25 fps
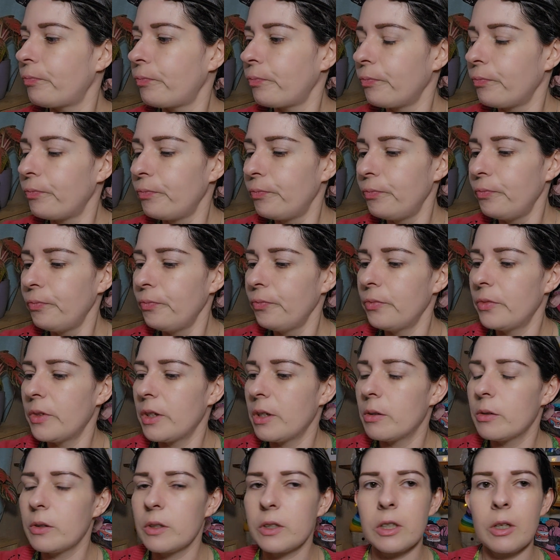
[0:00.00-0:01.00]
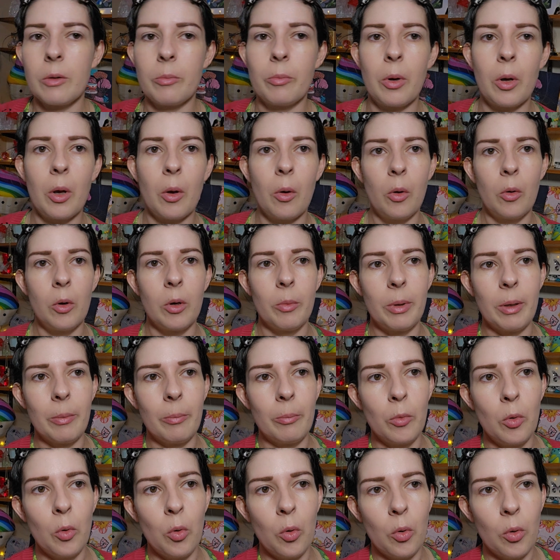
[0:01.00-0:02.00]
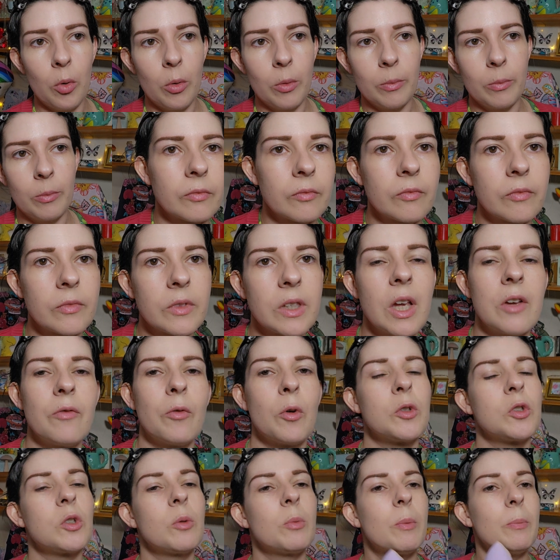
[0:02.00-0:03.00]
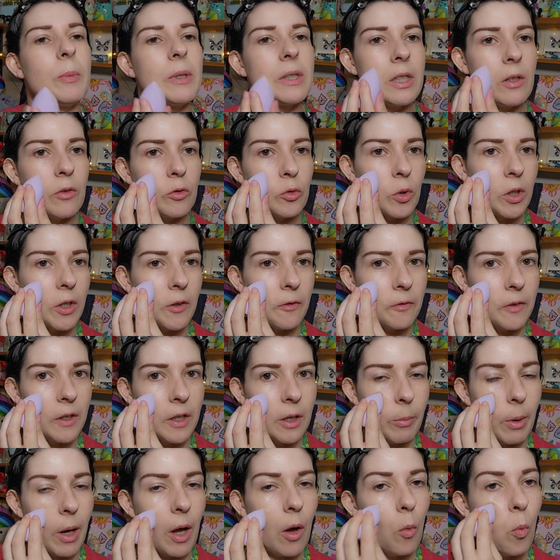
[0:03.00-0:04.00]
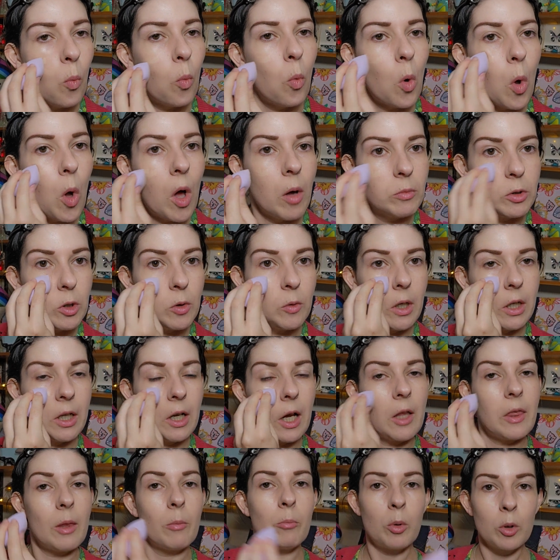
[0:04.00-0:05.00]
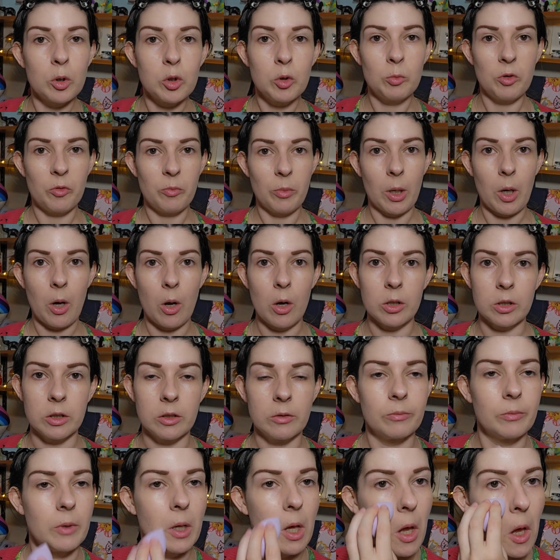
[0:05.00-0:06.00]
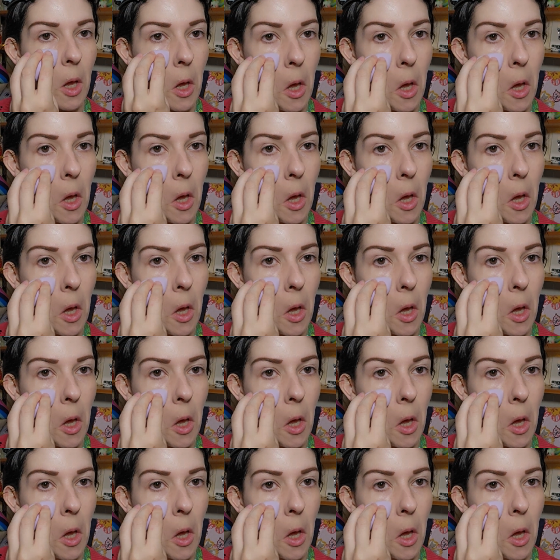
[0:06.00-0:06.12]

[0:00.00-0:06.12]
I'm just going to put on a bit more. I've also been busy with trying to think about what I'm doing at the bottom of my garden.